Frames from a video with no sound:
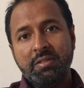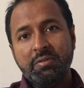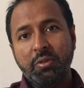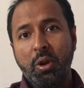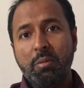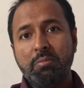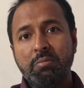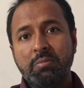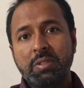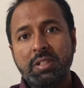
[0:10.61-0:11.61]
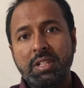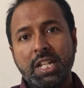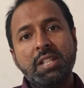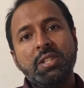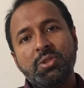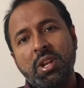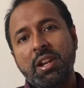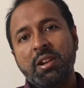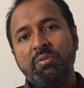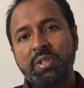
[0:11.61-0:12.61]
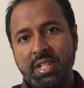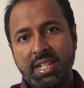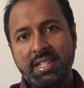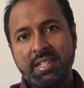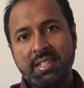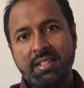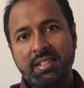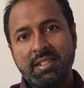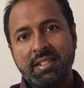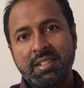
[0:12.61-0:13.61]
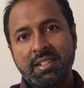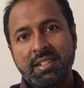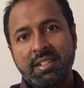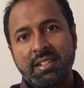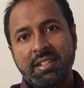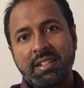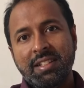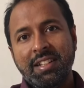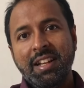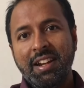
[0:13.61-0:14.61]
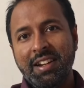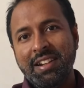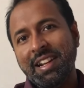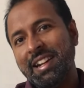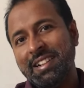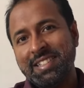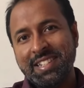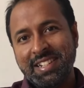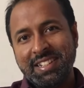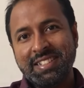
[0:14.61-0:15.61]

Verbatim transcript: from 10th standard physics, current electricity.